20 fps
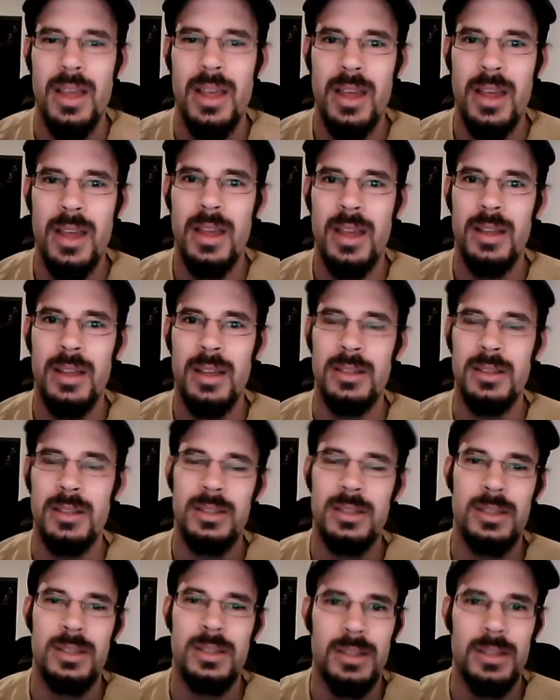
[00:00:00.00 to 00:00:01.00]
and
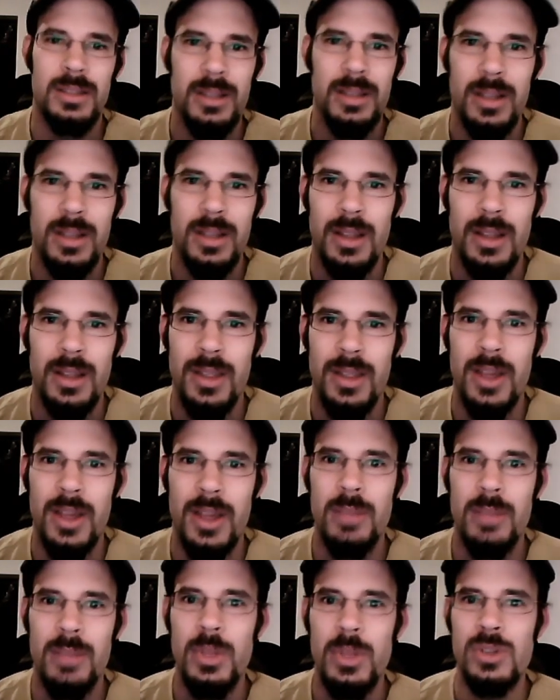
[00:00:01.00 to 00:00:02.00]
they
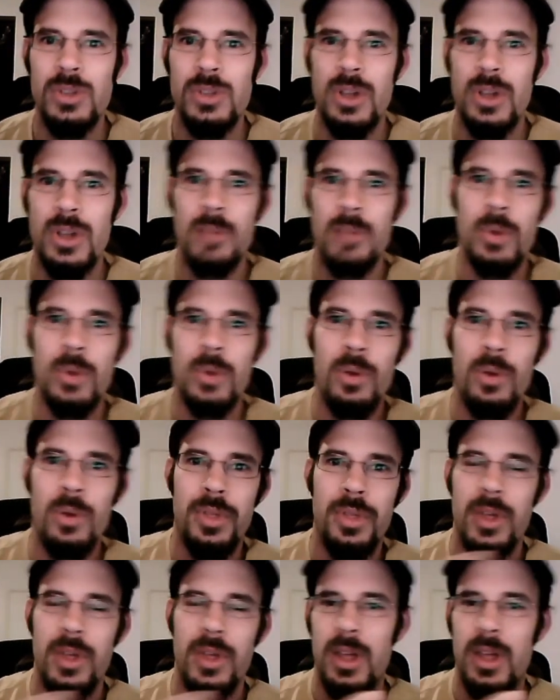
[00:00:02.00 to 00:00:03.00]
can be used on both
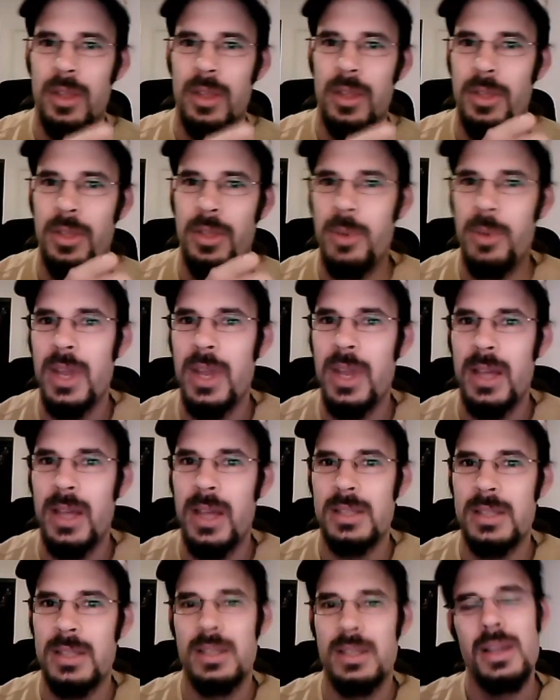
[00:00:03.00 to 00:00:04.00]
the
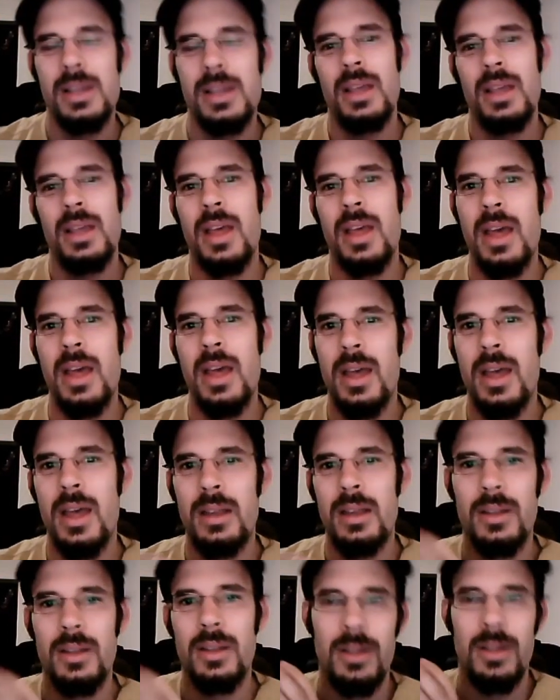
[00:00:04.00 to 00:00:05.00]
3DS
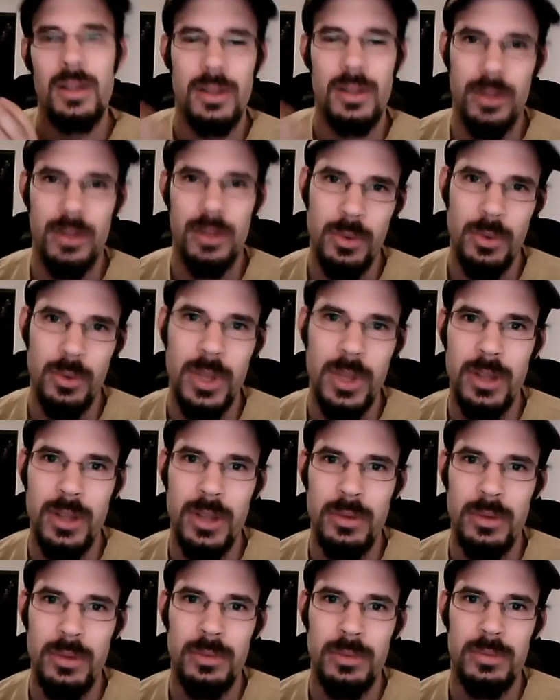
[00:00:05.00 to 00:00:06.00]
and the Wii
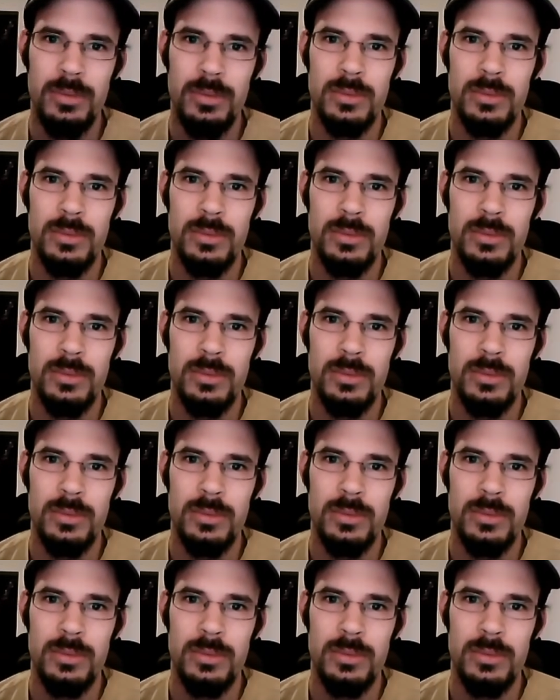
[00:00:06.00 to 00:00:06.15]
U.